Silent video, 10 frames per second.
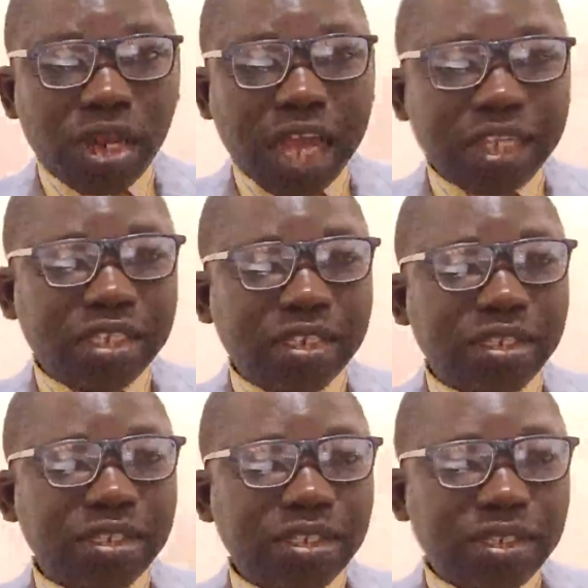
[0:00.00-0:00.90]
just
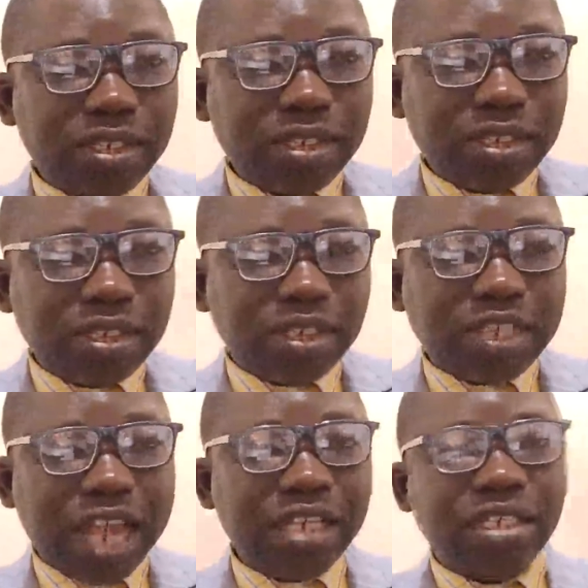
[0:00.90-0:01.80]
one sentence.
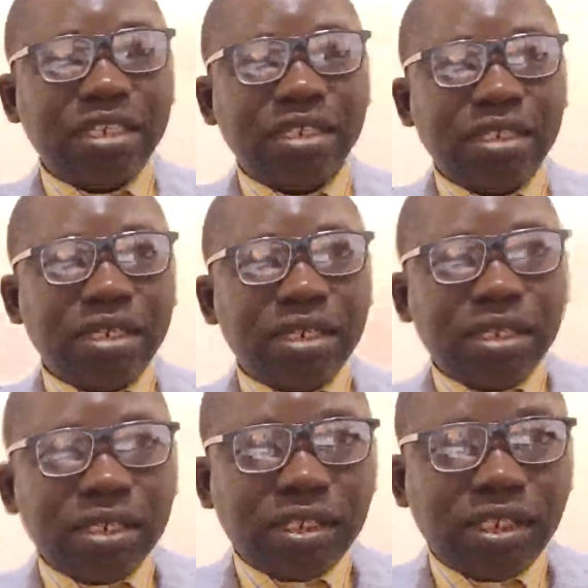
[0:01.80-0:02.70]
An abstract
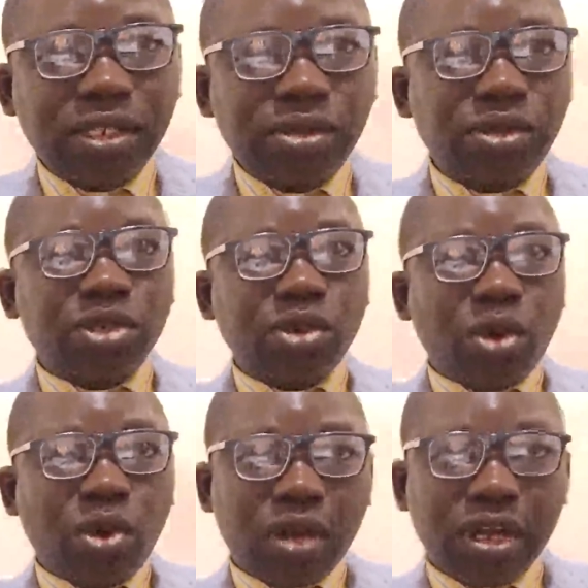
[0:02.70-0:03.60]
should contain your
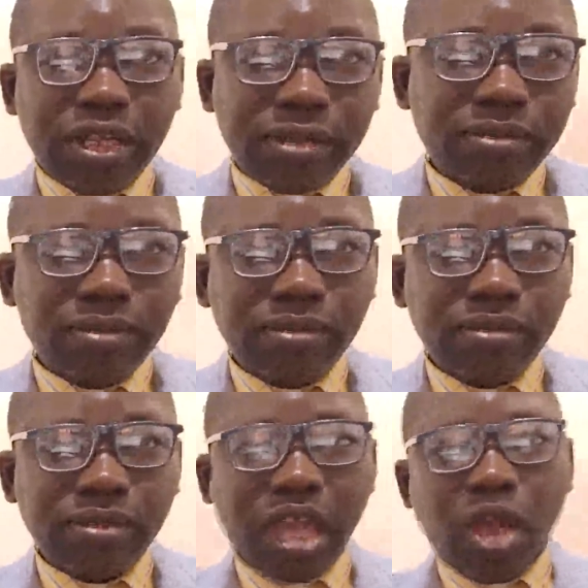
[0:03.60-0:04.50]
methodology
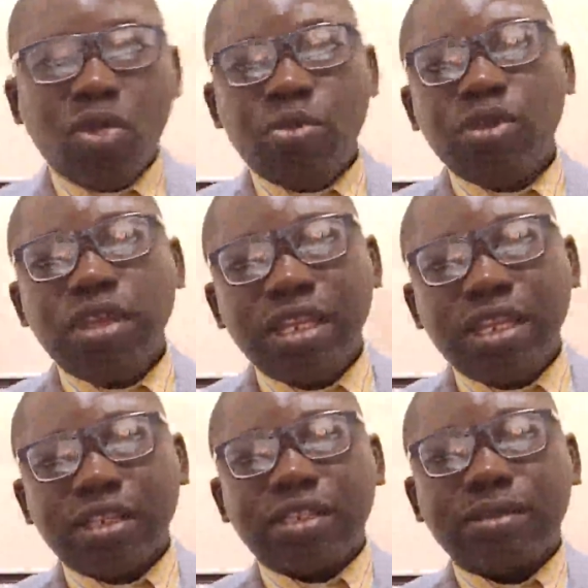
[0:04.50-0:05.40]
in
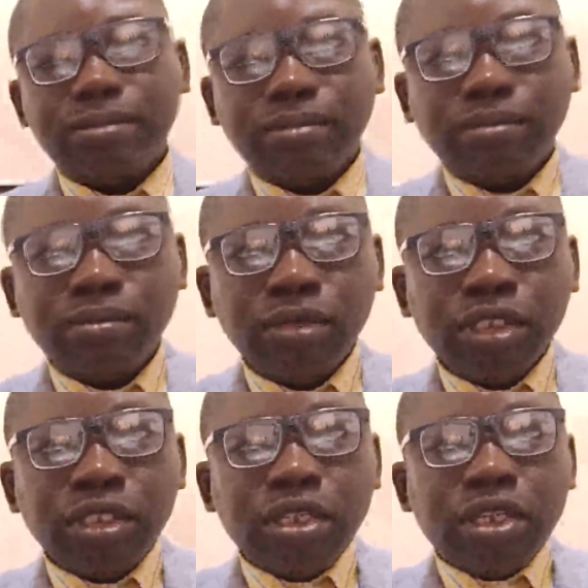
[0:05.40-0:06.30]
brief
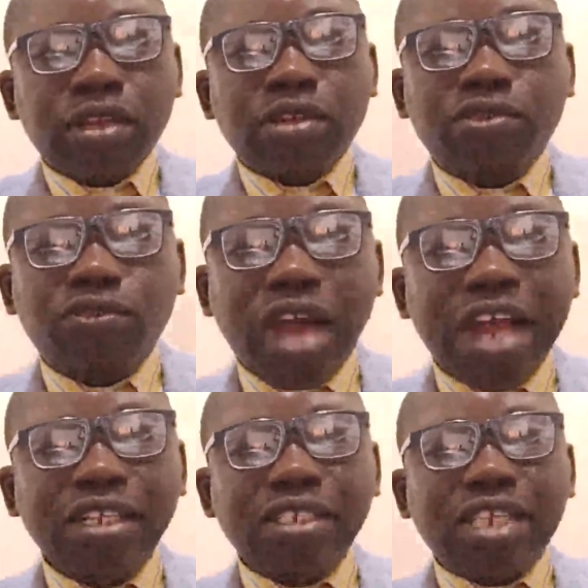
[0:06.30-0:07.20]
terms. Your
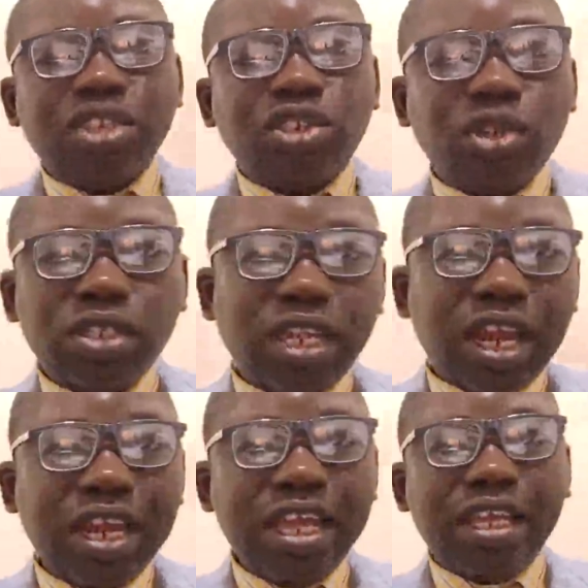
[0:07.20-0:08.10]
abstract should
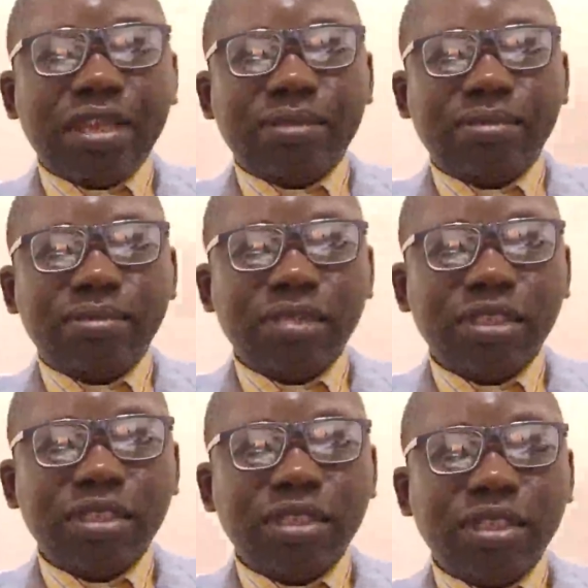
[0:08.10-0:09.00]
contain
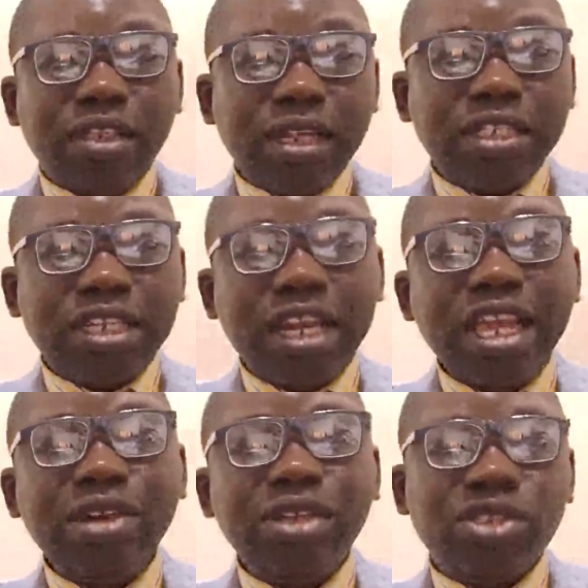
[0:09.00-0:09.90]

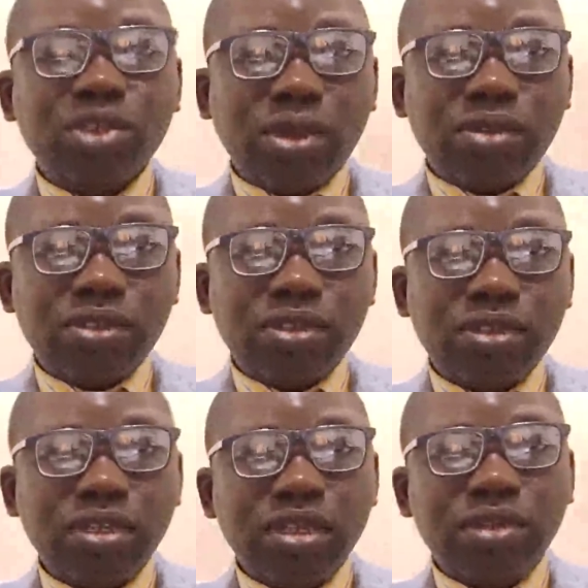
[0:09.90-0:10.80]
your results.
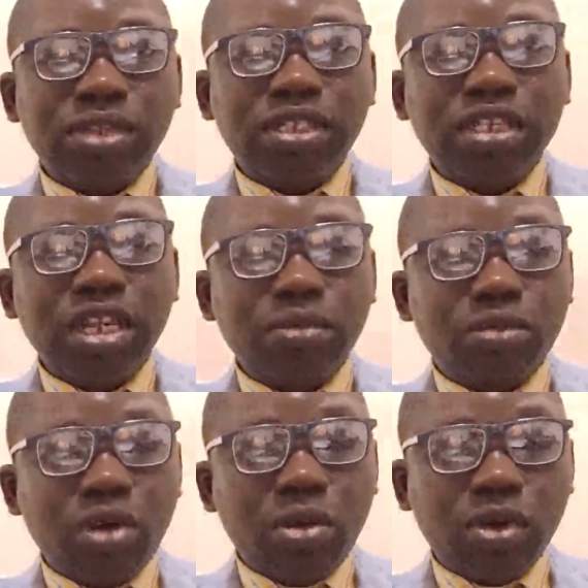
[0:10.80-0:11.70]
Then
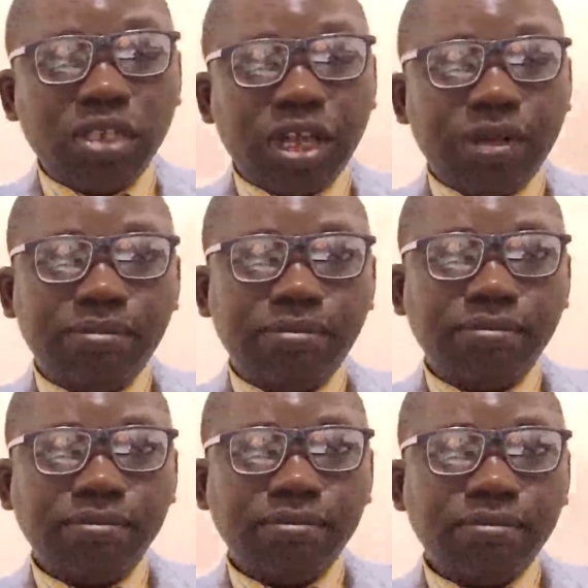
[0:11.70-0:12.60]
it should
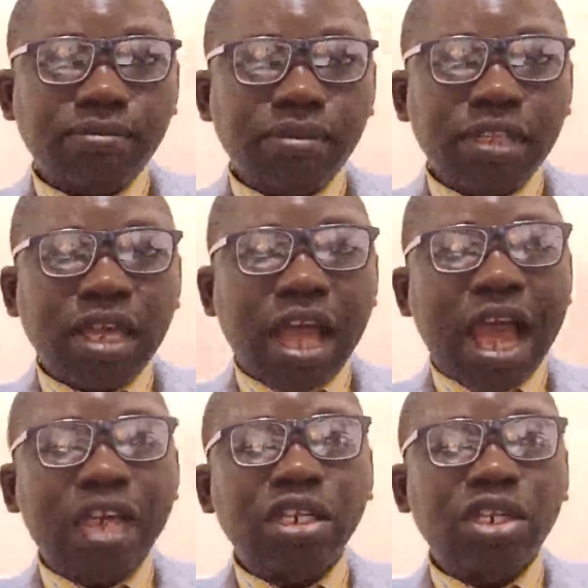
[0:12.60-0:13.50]
contain your
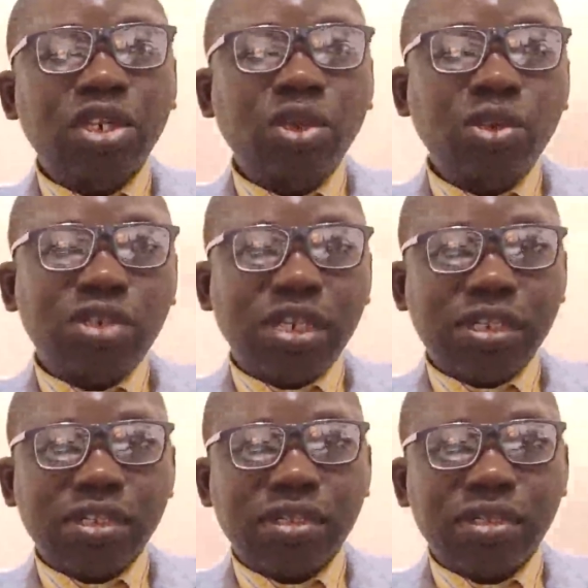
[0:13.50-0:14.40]
conclusion,
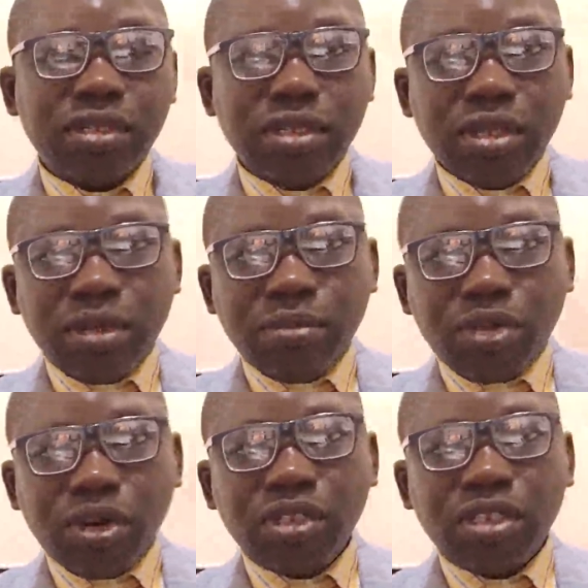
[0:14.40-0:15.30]
brief
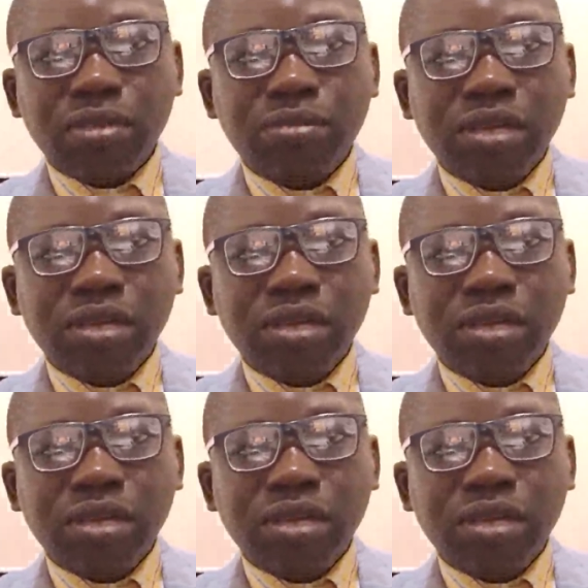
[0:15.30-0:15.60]
conclusion.